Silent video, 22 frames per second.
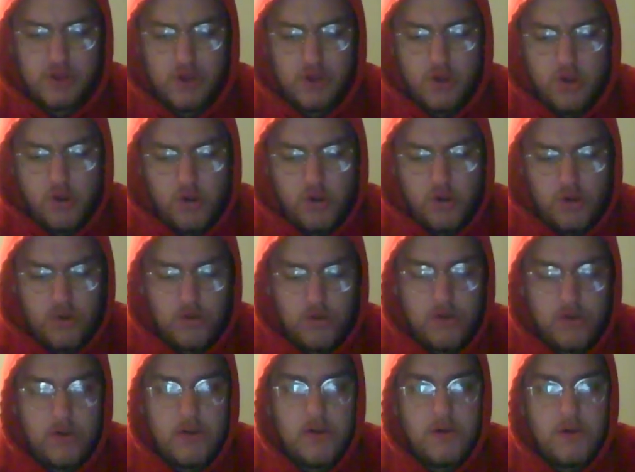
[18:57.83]
Friday will
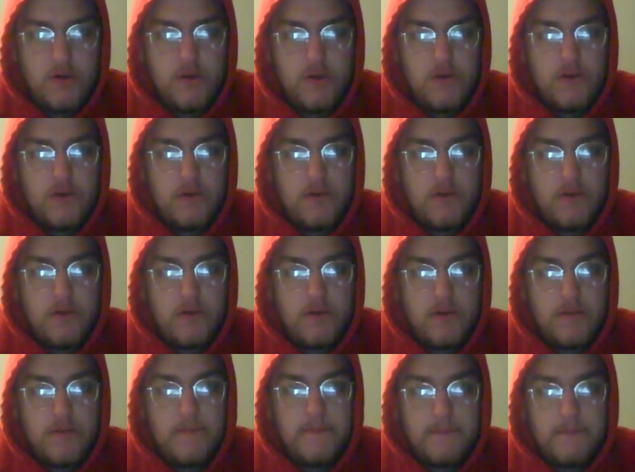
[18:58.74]
be at
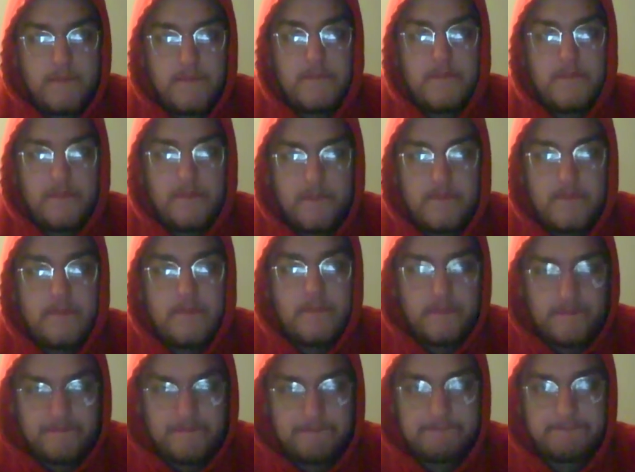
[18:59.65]
9:38,
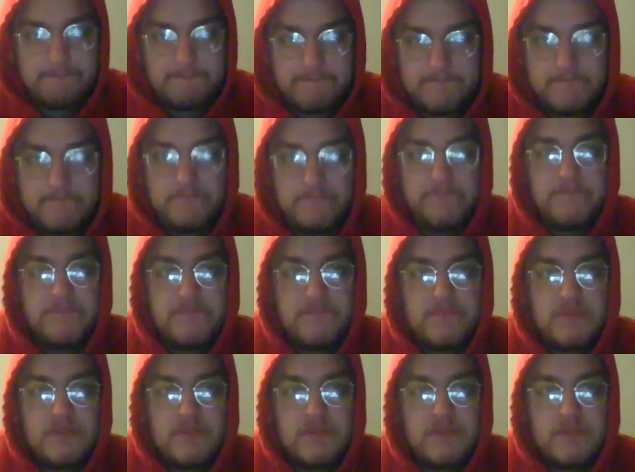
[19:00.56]
unfortunately.